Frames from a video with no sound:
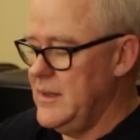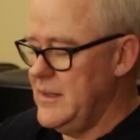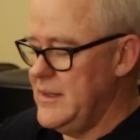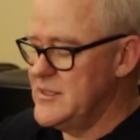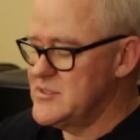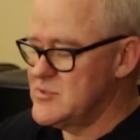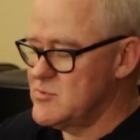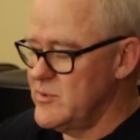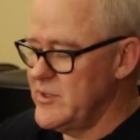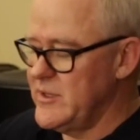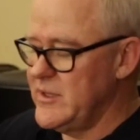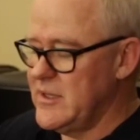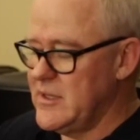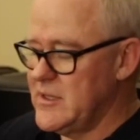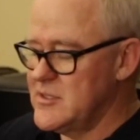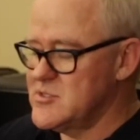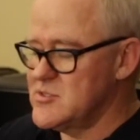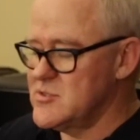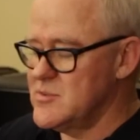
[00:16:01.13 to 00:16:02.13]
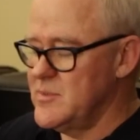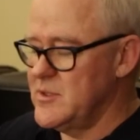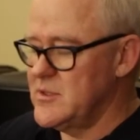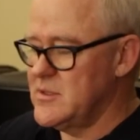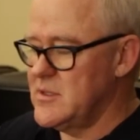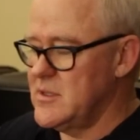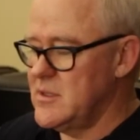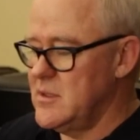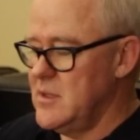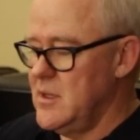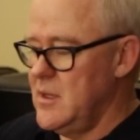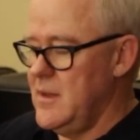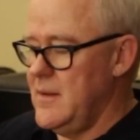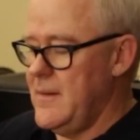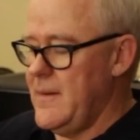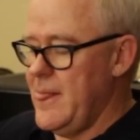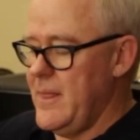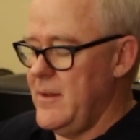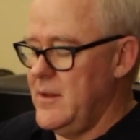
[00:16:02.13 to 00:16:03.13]
is really an instrument that
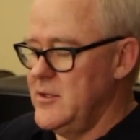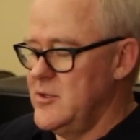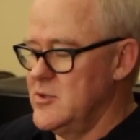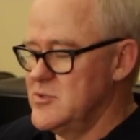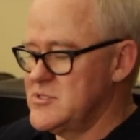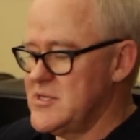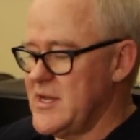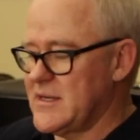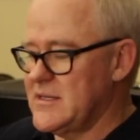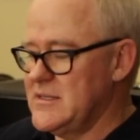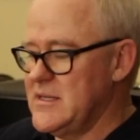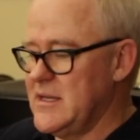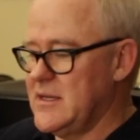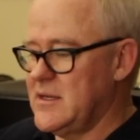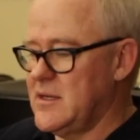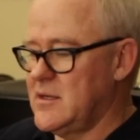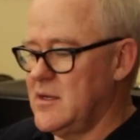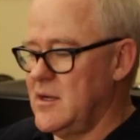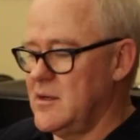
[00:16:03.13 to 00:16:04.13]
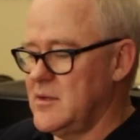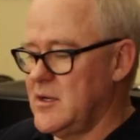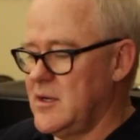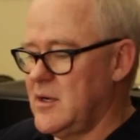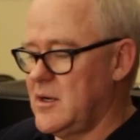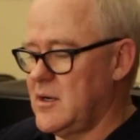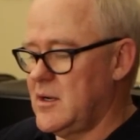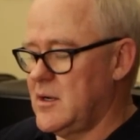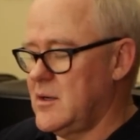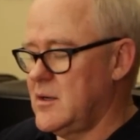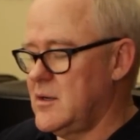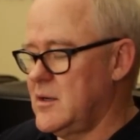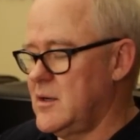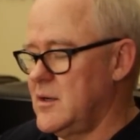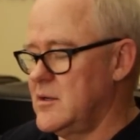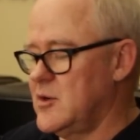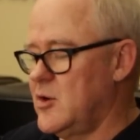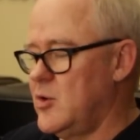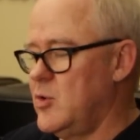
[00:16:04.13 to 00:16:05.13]
your technique can
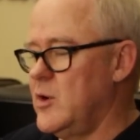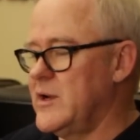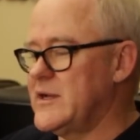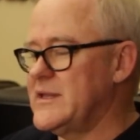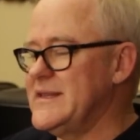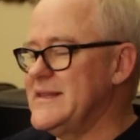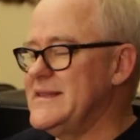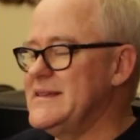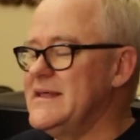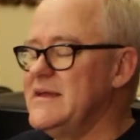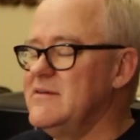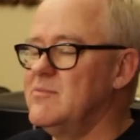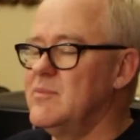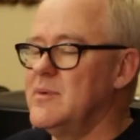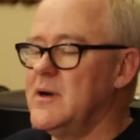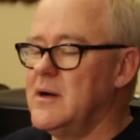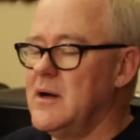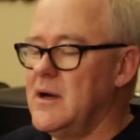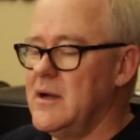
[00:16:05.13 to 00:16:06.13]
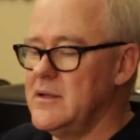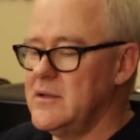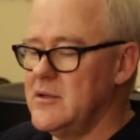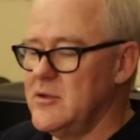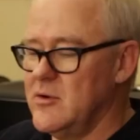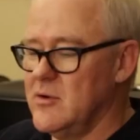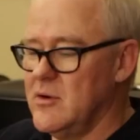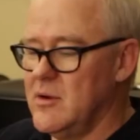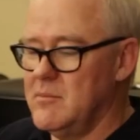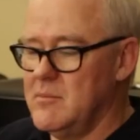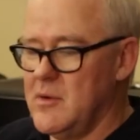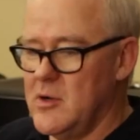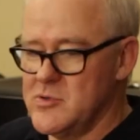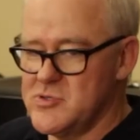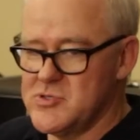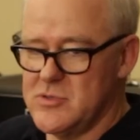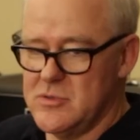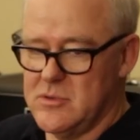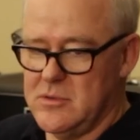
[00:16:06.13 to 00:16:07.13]
quickly leave behind your
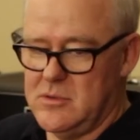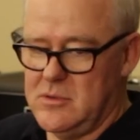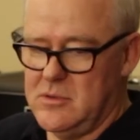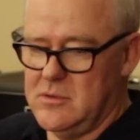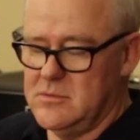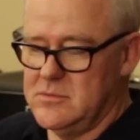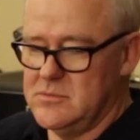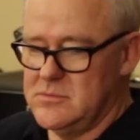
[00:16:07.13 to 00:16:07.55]
emotional,